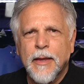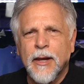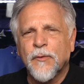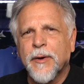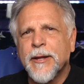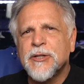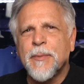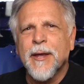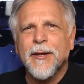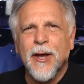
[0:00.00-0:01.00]
Hello friends,
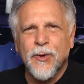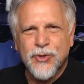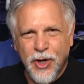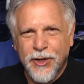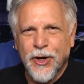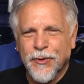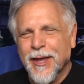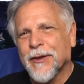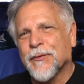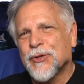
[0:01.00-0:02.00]
Ben Ochart here.
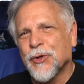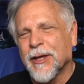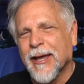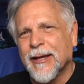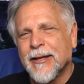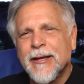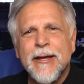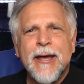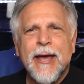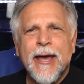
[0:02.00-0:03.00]
Thank you for tuning in.
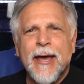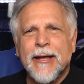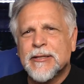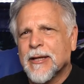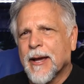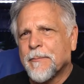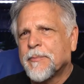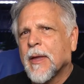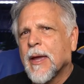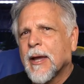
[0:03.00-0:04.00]
It's kind
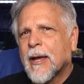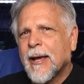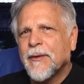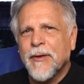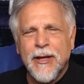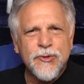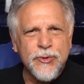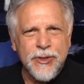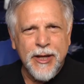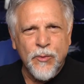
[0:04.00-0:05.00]
of
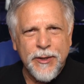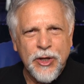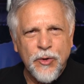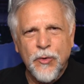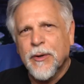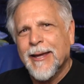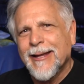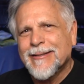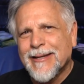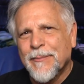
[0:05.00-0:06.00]
interesting when you
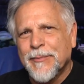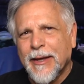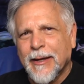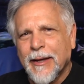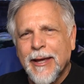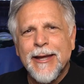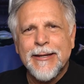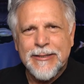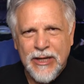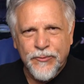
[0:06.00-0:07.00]
get something
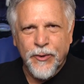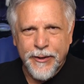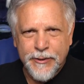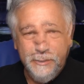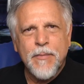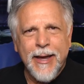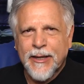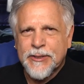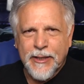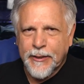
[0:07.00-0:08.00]
different. I
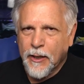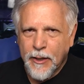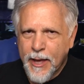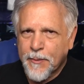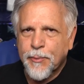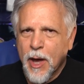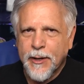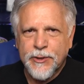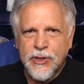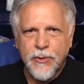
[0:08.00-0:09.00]
get sent a lot of
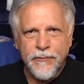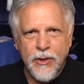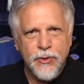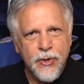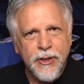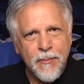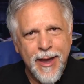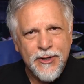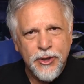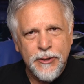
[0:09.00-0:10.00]
products to review, you can
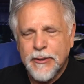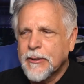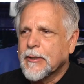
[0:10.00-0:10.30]
imagine.